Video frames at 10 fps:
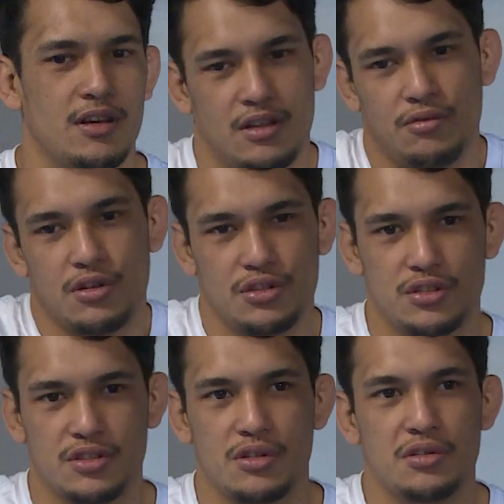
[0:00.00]
and we are
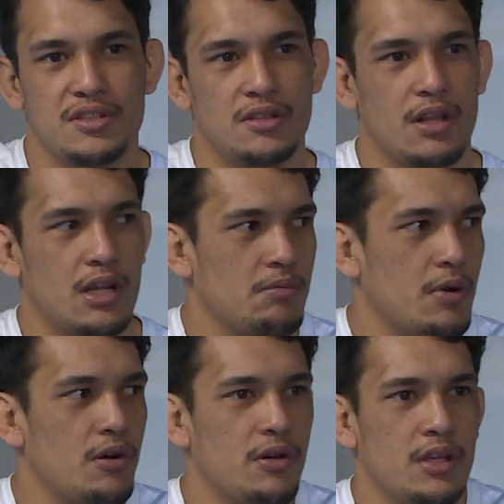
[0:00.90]
just cousins, like
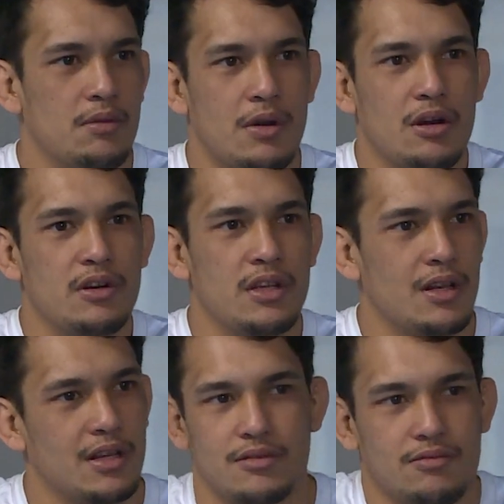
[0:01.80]
Maori and Maori,
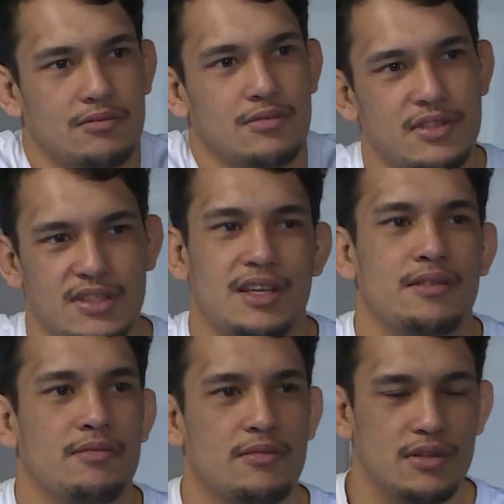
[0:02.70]
like same.
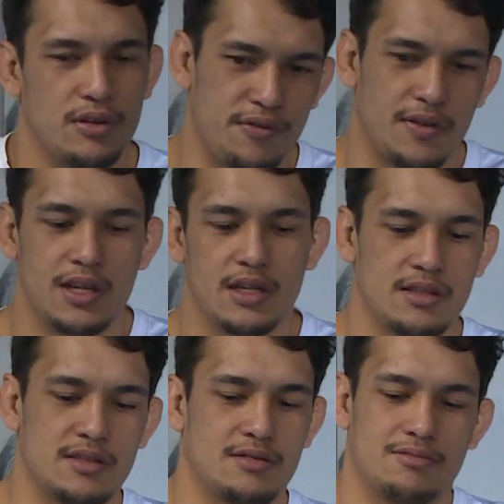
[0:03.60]
The
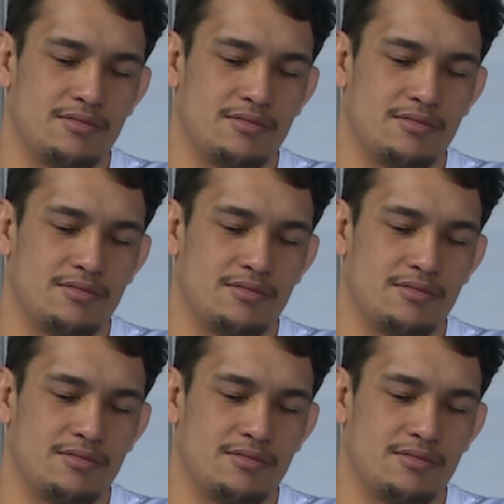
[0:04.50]
feelings.